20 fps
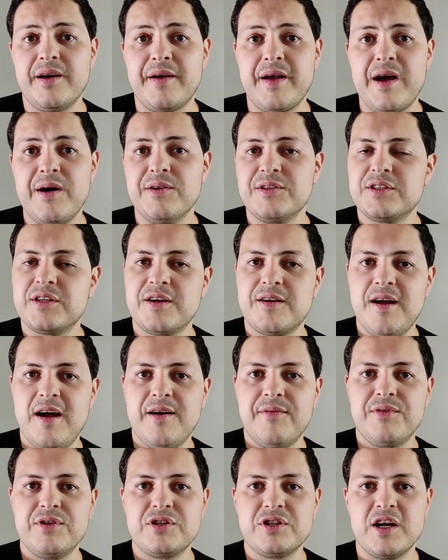I was at a
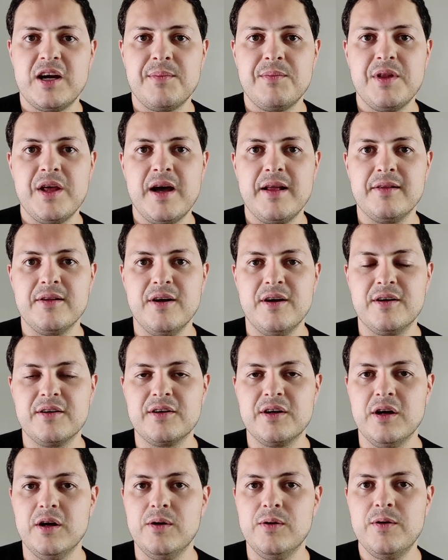coffee shop not long
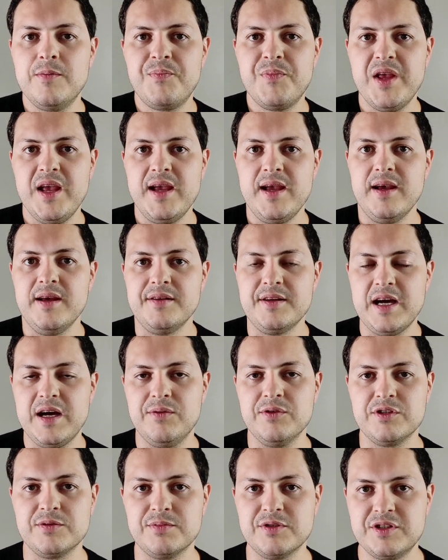ago, and I
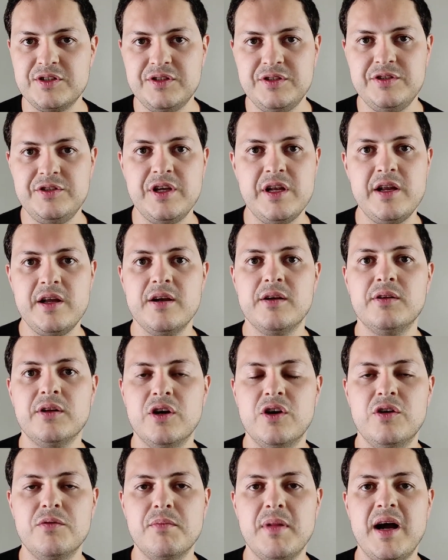was sitting
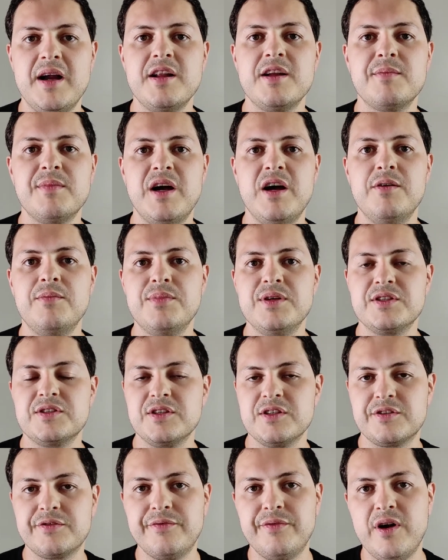alone, minding my own
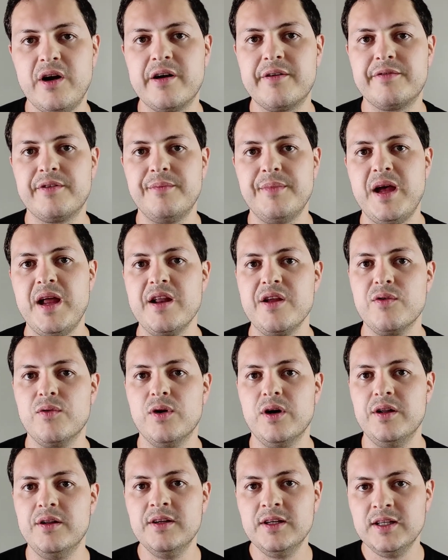business, far from anyone.